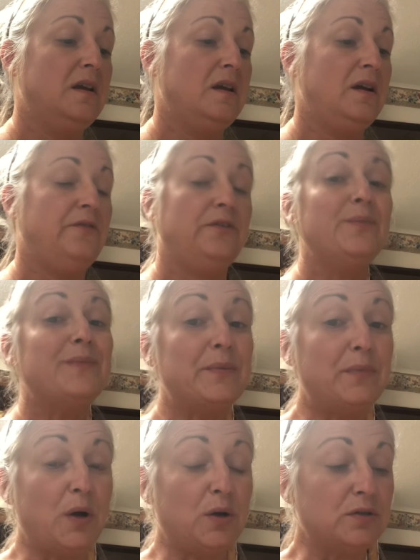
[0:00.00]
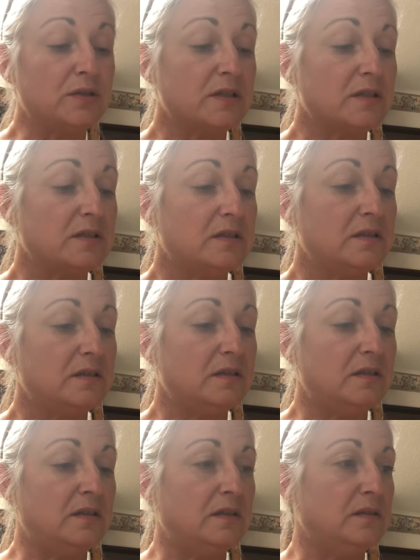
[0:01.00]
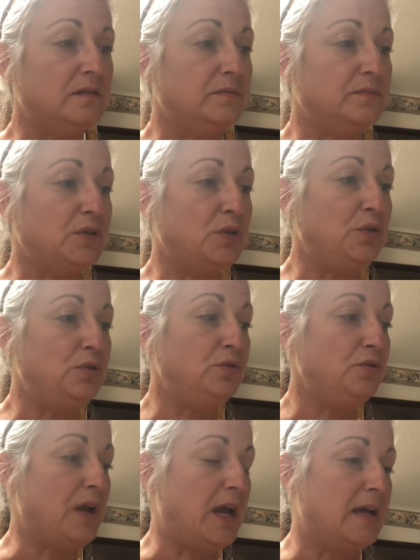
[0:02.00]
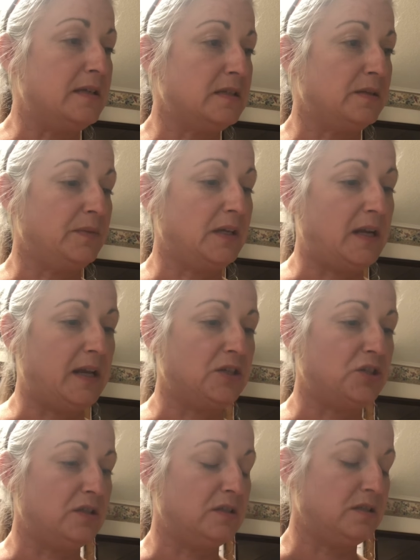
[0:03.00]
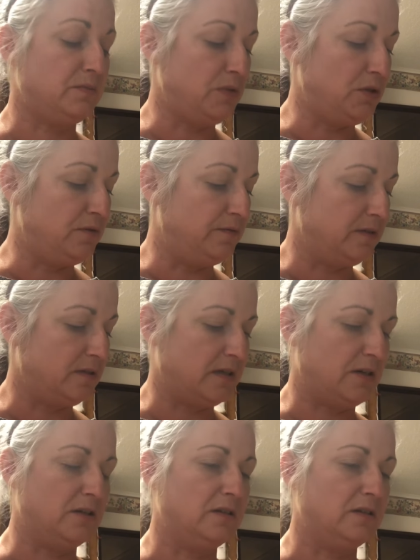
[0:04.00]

from my boss, who has some connections. Move, Sarah.